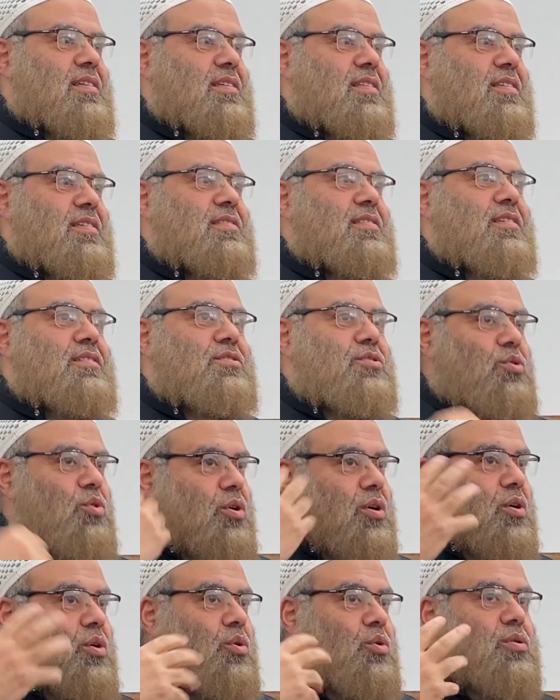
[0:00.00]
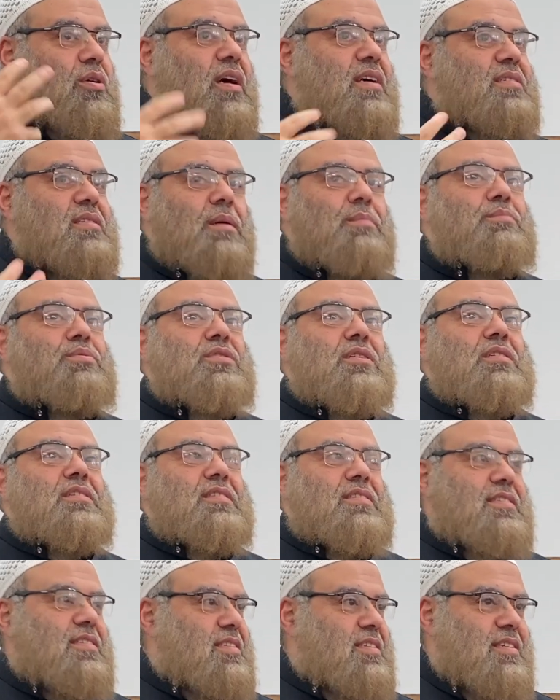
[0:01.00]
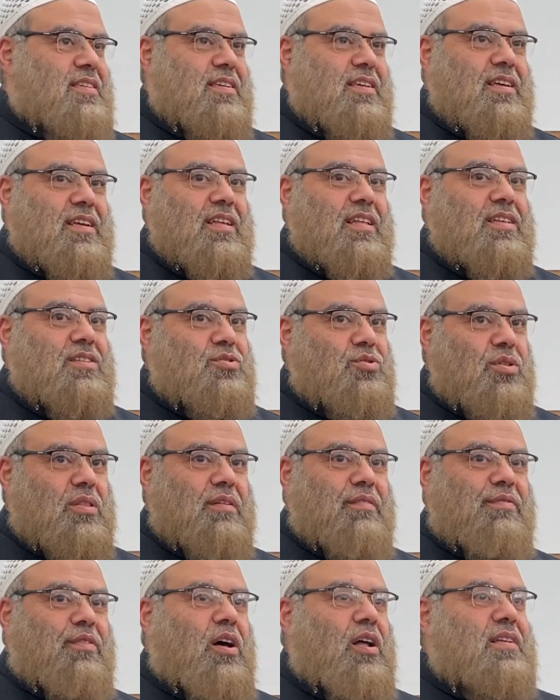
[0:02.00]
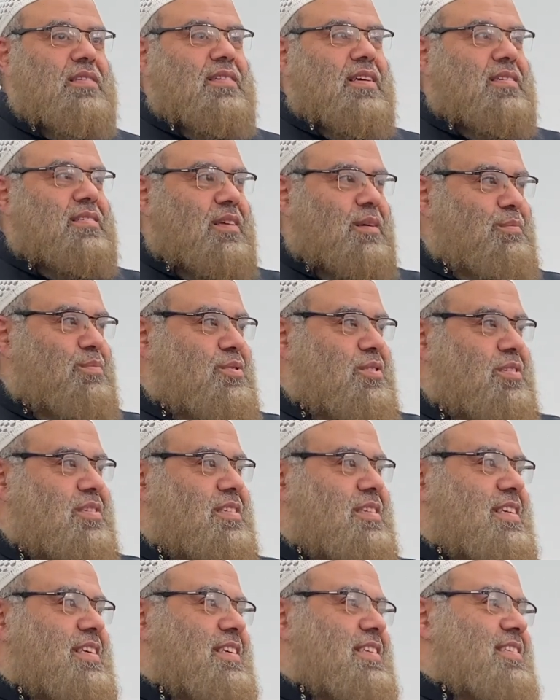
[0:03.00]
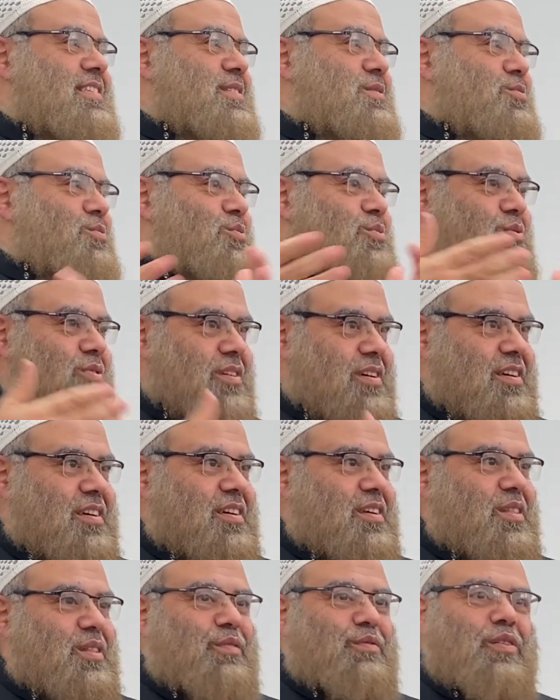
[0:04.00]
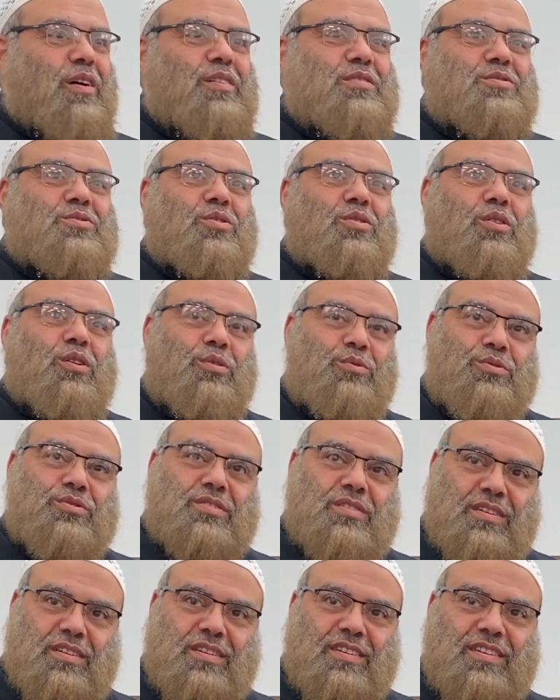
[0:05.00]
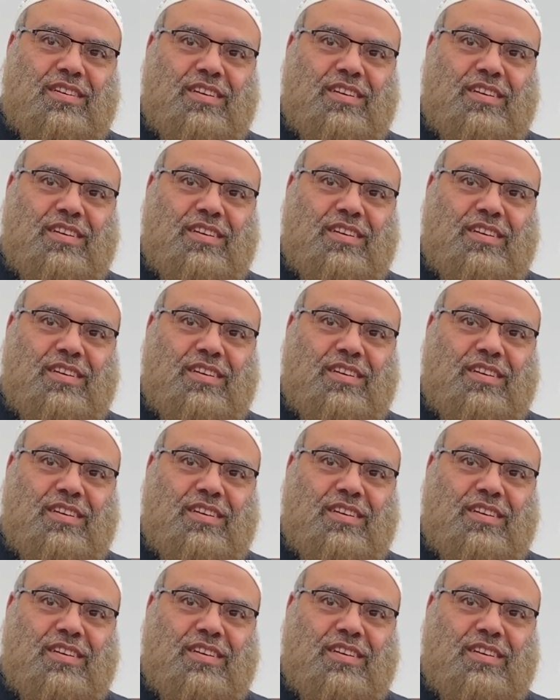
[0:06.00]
This is your own assumptions. So the false assumptions leads to the false conclusion.